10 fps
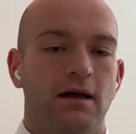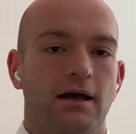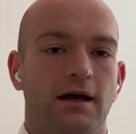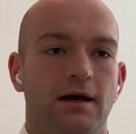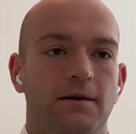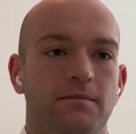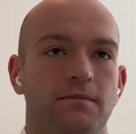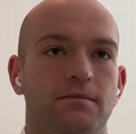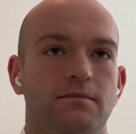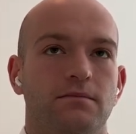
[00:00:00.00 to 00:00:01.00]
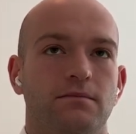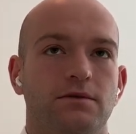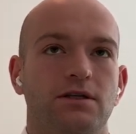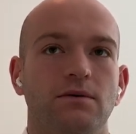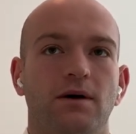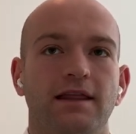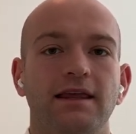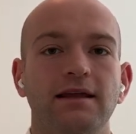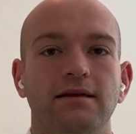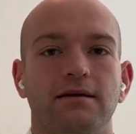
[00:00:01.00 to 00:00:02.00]
So I
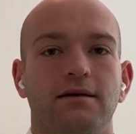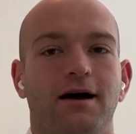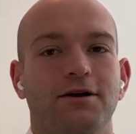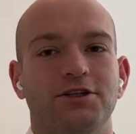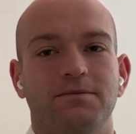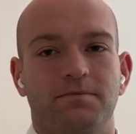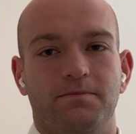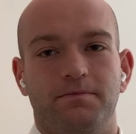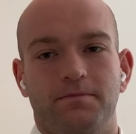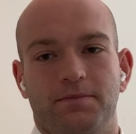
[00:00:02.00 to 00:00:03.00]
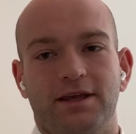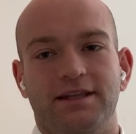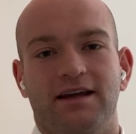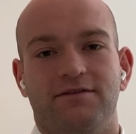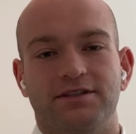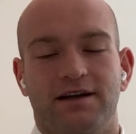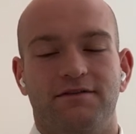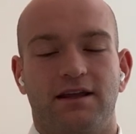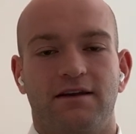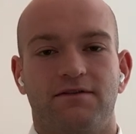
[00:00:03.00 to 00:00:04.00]
think I'll just play the devil's
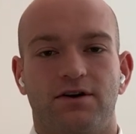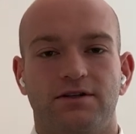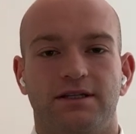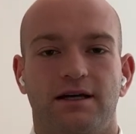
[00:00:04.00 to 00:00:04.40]
advocate first.